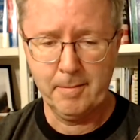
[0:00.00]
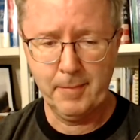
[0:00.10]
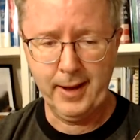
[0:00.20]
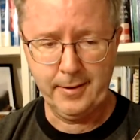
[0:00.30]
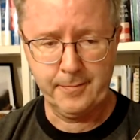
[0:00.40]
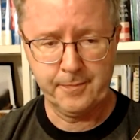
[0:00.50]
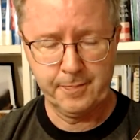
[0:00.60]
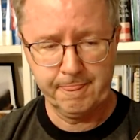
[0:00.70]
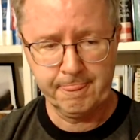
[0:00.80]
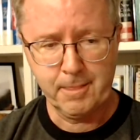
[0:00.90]
But
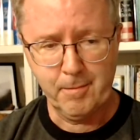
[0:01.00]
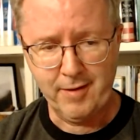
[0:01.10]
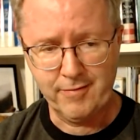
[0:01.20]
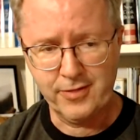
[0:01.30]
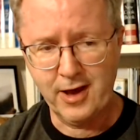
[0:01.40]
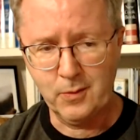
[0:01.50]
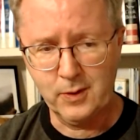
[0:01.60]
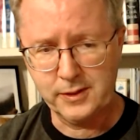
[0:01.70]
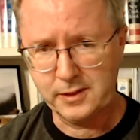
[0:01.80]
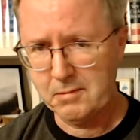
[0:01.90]
my thought
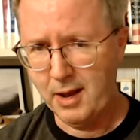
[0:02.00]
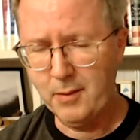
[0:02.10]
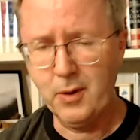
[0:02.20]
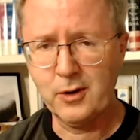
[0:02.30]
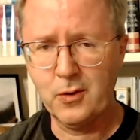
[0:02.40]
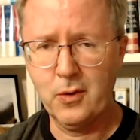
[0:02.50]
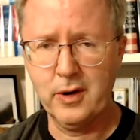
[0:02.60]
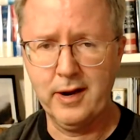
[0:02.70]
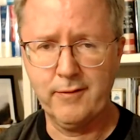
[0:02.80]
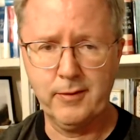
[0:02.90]
was, I want a chord
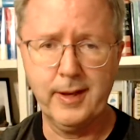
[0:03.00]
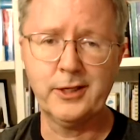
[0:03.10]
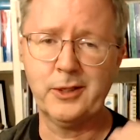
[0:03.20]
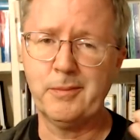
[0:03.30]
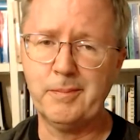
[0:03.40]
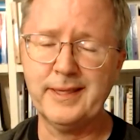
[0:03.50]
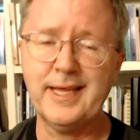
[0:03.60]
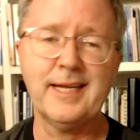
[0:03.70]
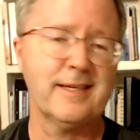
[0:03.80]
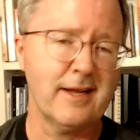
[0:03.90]
in every measure, but
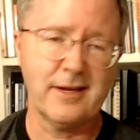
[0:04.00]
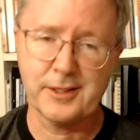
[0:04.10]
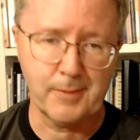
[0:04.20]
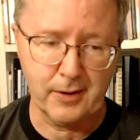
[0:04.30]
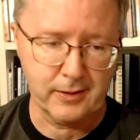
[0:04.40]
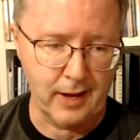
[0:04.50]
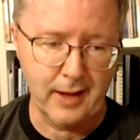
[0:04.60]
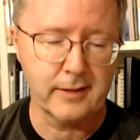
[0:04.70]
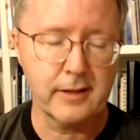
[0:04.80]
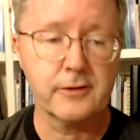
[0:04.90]
that's not a smart
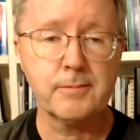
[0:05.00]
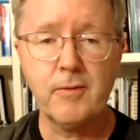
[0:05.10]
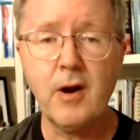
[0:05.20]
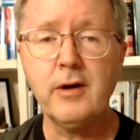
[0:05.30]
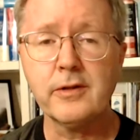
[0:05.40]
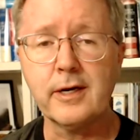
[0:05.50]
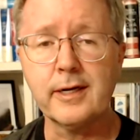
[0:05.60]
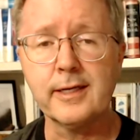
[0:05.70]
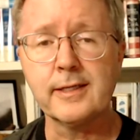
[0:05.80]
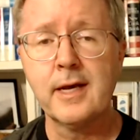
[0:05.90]
thought. The smart
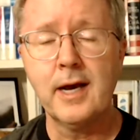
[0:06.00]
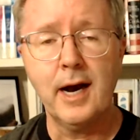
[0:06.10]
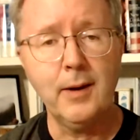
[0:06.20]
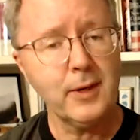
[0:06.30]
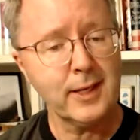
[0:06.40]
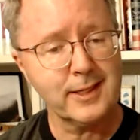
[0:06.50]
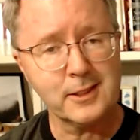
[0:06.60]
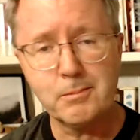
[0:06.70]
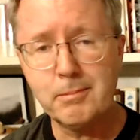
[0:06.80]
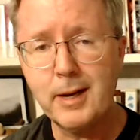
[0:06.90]
thought is, I want to get
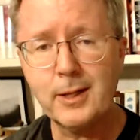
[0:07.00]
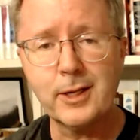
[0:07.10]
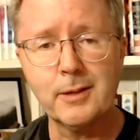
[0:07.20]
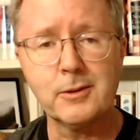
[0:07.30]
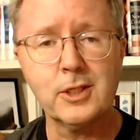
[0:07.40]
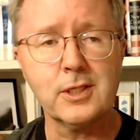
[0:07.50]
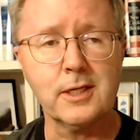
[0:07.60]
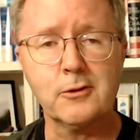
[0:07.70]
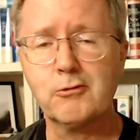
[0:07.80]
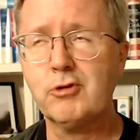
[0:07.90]
this melody just
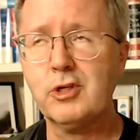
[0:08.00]
as